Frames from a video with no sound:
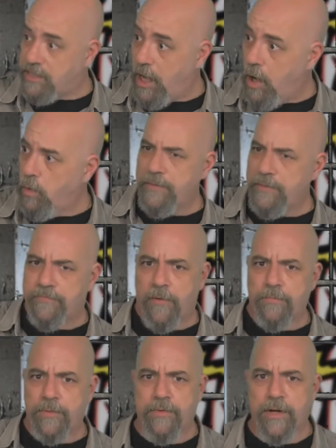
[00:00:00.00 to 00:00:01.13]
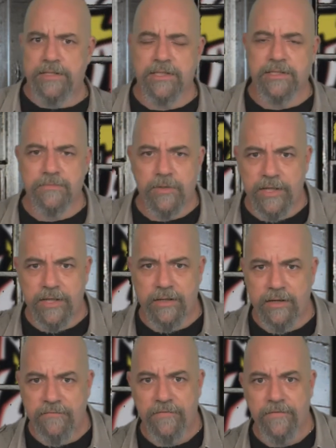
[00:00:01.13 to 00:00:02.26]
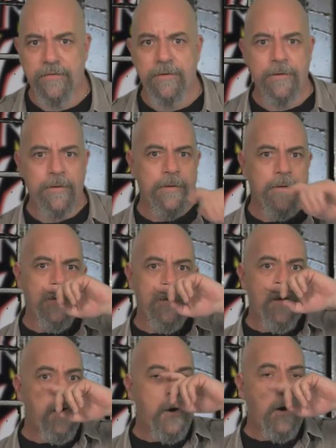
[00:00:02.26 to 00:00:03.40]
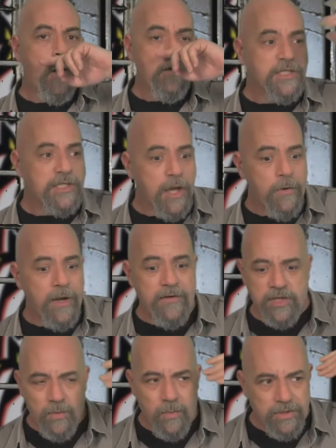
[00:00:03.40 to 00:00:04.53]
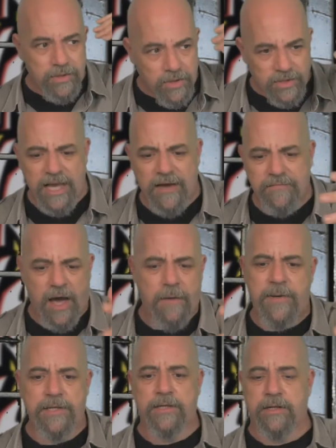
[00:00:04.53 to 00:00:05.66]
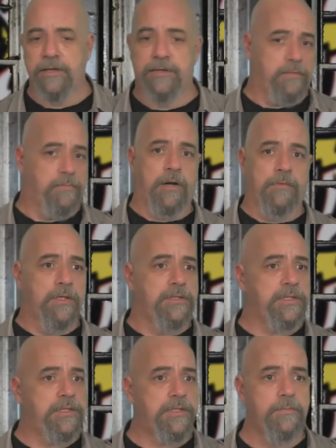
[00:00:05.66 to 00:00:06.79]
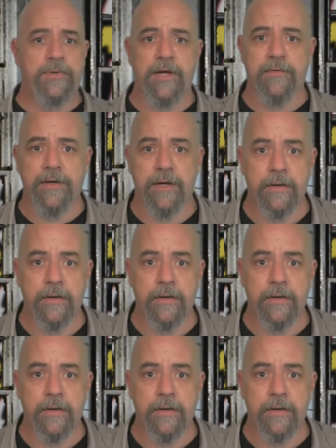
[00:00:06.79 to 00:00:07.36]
only problem with racism that we have? Also, if someone does have that opinion, I think my race is superior.